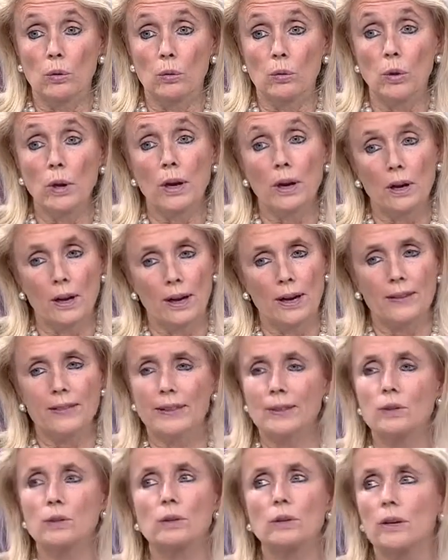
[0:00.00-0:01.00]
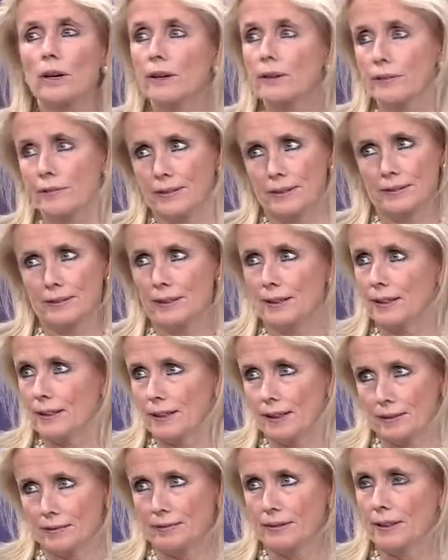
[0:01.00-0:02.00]
Well, I think there are a lot of things that
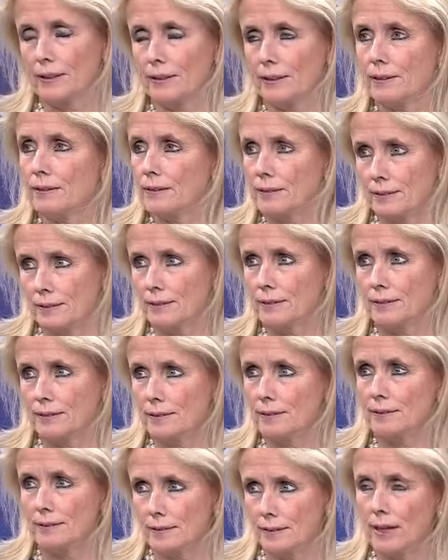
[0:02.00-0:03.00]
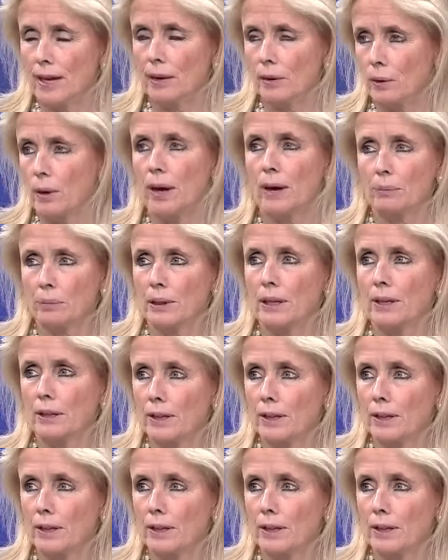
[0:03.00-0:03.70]
have to now happen.